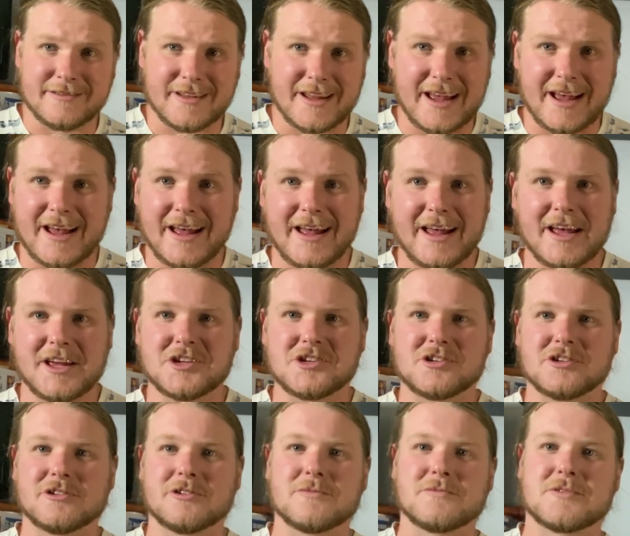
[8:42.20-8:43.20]

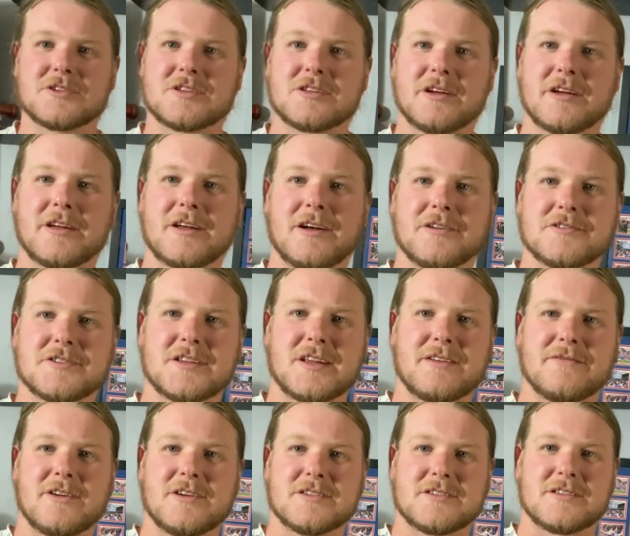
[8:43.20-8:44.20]
assumes Stone Cold
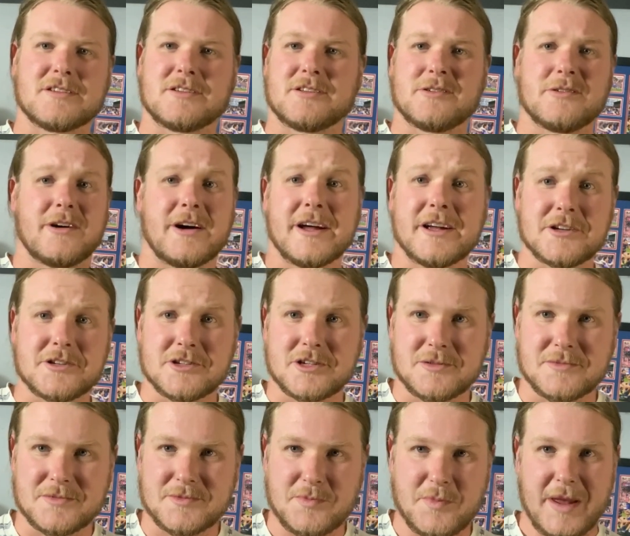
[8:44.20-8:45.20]
Steve Austin, who I
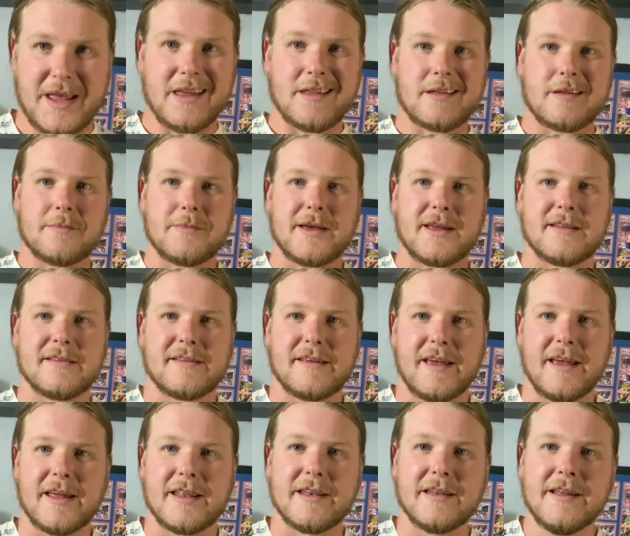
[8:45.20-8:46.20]
assume is bigger than Ben
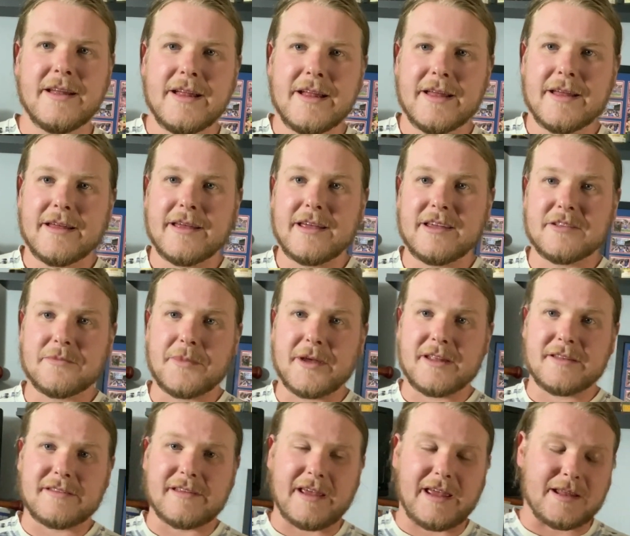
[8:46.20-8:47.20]
10, is
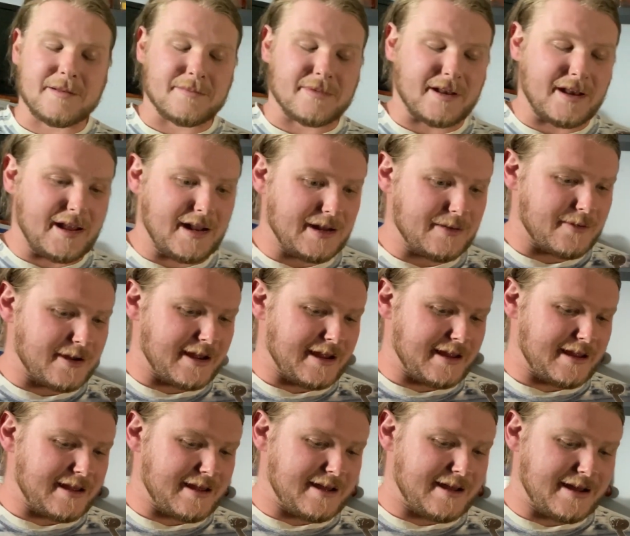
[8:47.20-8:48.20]
Ben 10. But
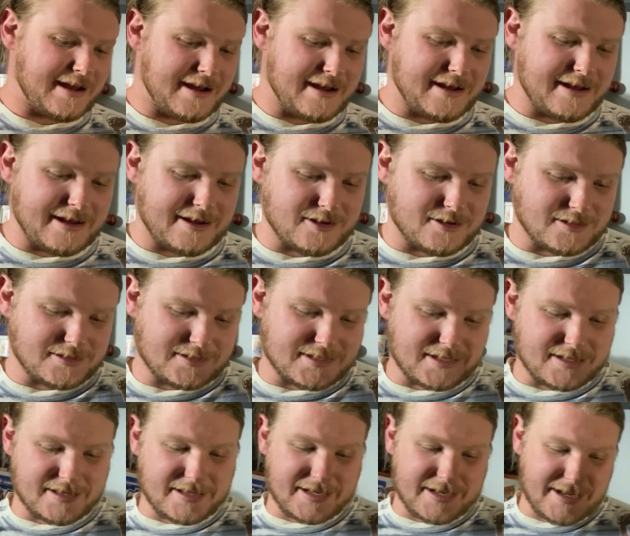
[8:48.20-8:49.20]
anyway, on
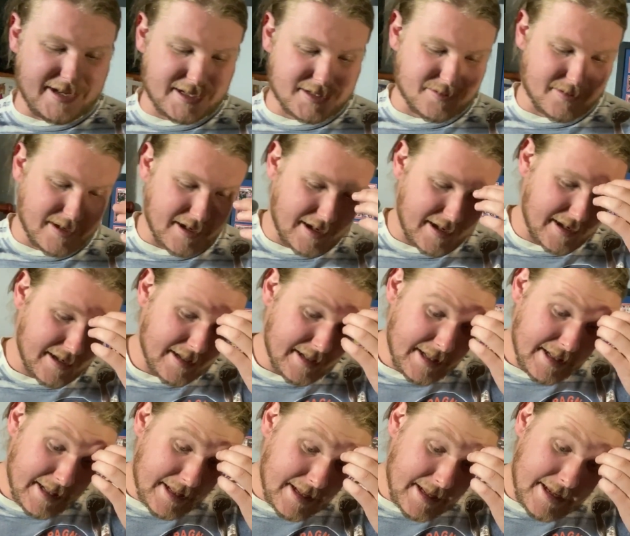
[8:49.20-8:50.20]
to the next one.
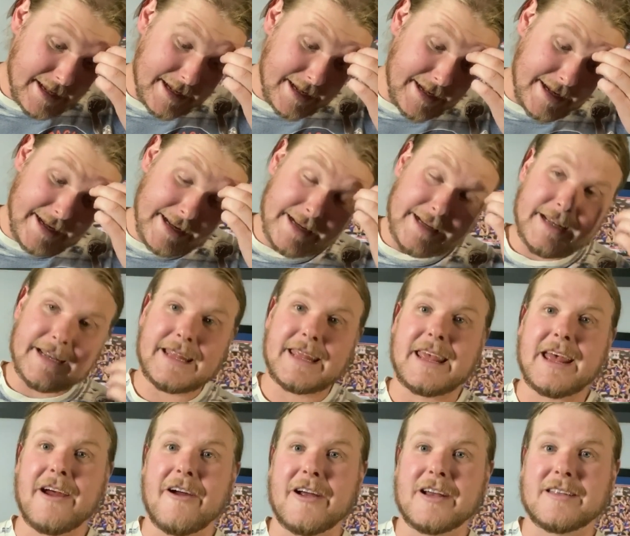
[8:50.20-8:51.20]
And
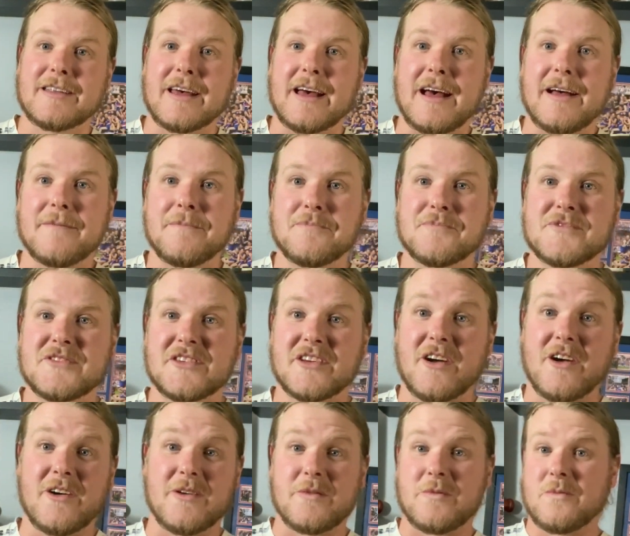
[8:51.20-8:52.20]
character.
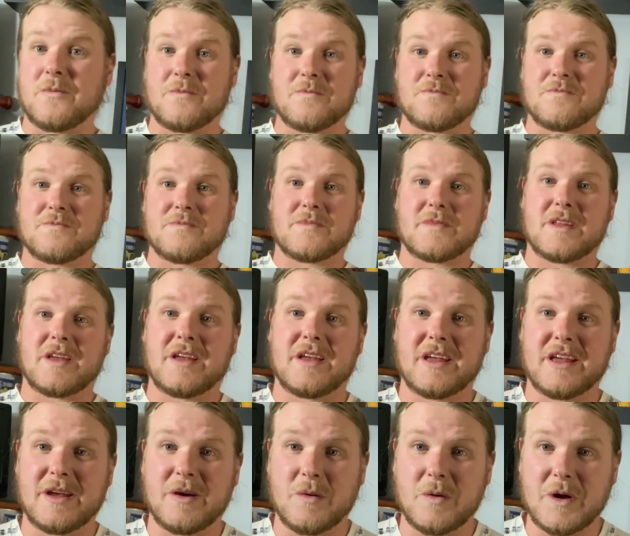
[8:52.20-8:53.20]
So
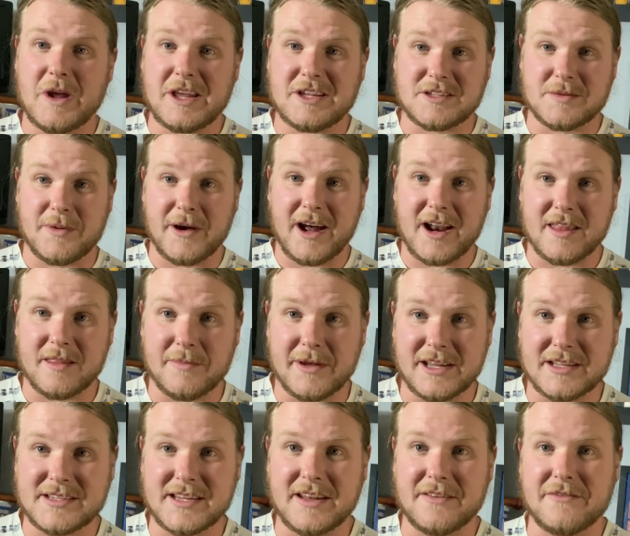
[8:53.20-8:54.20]
he's a part of the
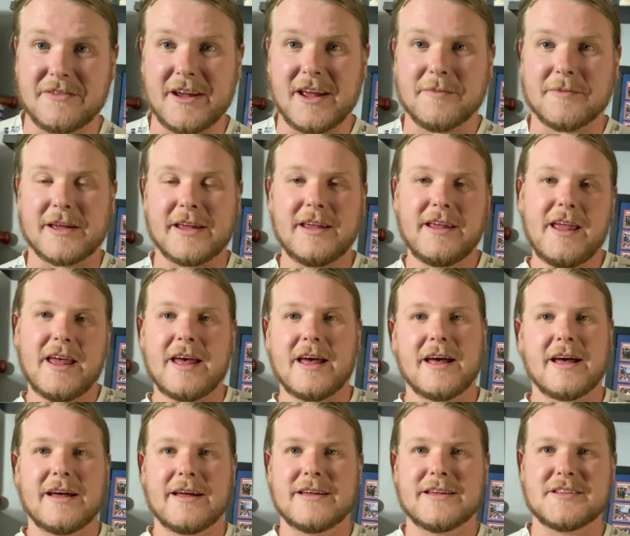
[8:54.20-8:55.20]
Ben 10 family.
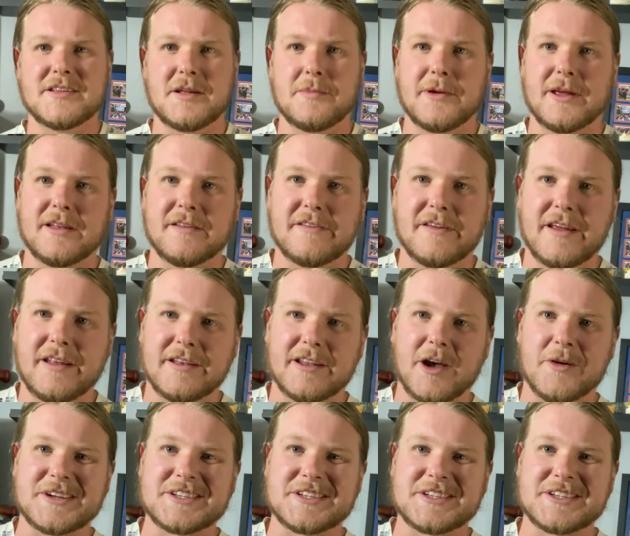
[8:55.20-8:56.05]
Is he Ben 10? No, he's